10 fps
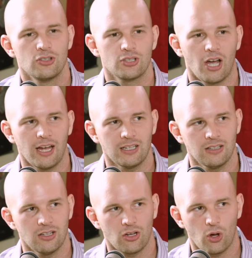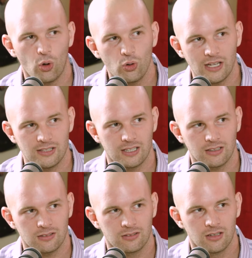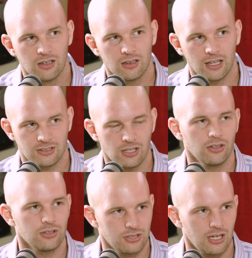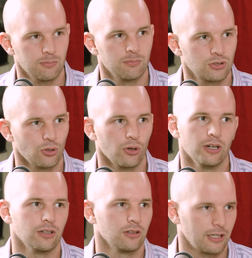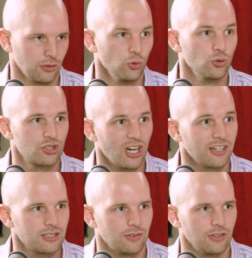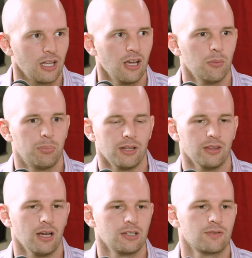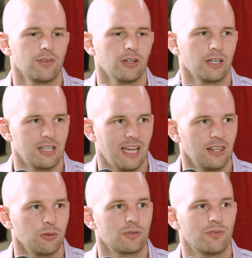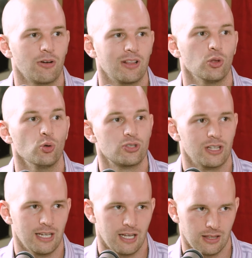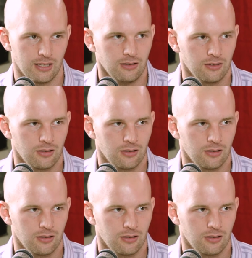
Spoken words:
Tighten the whole ending. Like tell the same story, not like lose chunks of it. But I just felt like the editing was very loose at the end there.